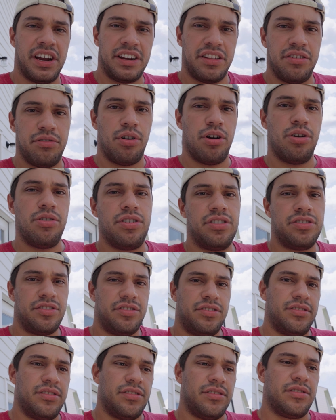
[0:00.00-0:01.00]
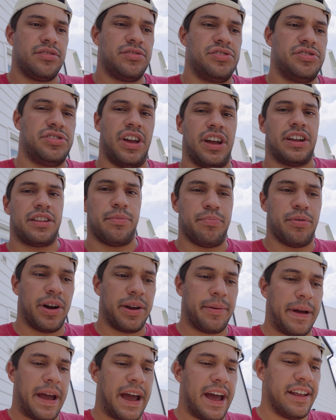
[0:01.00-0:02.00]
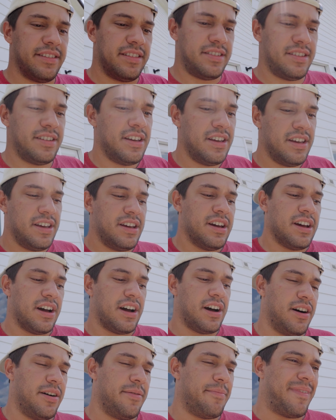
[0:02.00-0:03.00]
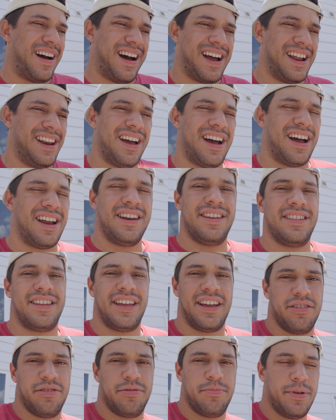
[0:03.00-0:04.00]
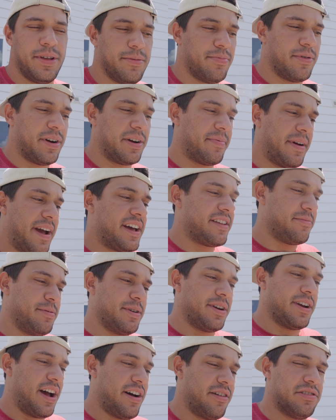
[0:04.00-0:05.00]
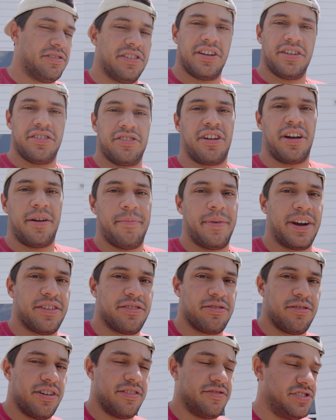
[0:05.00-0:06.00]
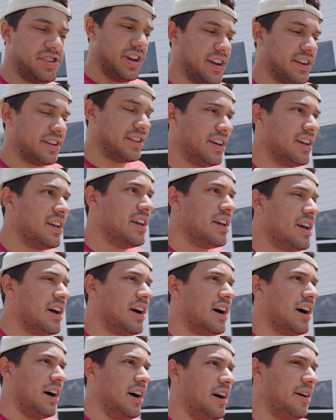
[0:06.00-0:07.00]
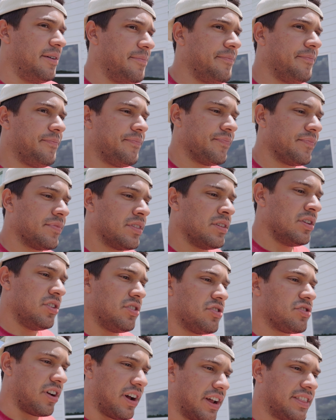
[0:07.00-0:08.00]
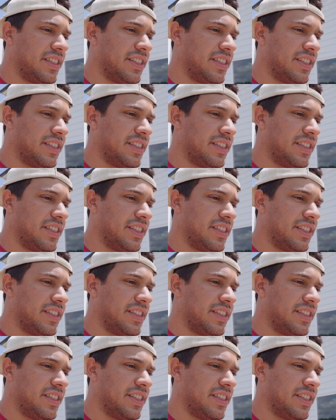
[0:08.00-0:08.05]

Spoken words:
the rotors, checked the brake pads. I didn't think it would be the brake pads, but I was there, so I might as well have checked. So I